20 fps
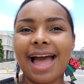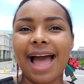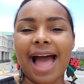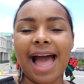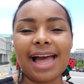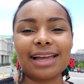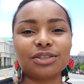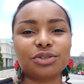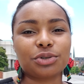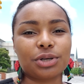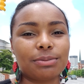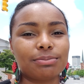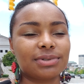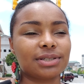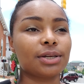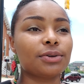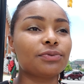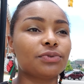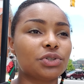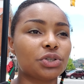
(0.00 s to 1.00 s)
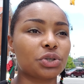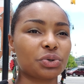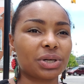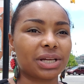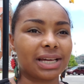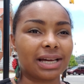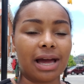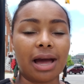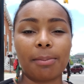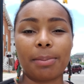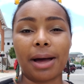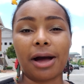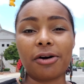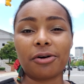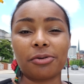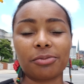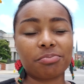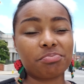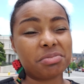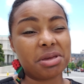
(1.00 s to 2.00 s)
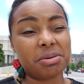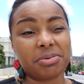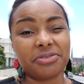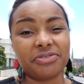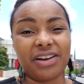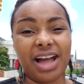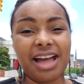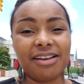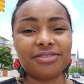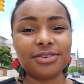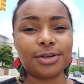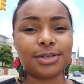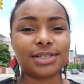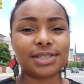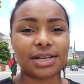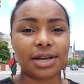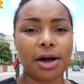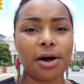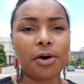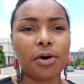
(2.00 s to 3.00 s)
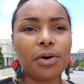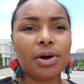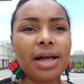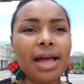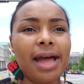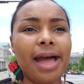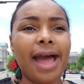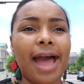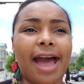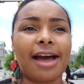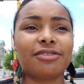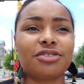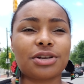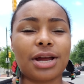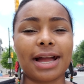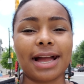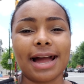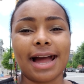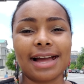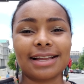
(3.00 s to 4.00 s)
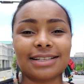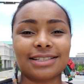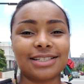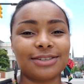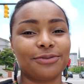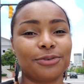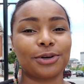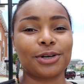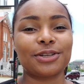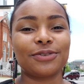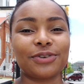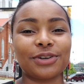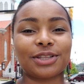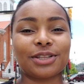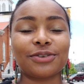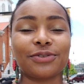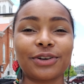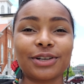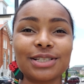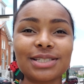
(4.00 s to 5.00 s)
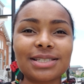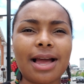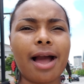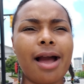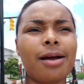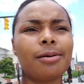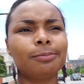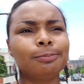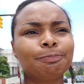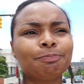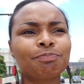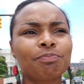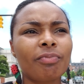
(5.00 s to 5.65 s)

i dreamt of doing about maybe five years ago after i got divorced for the first time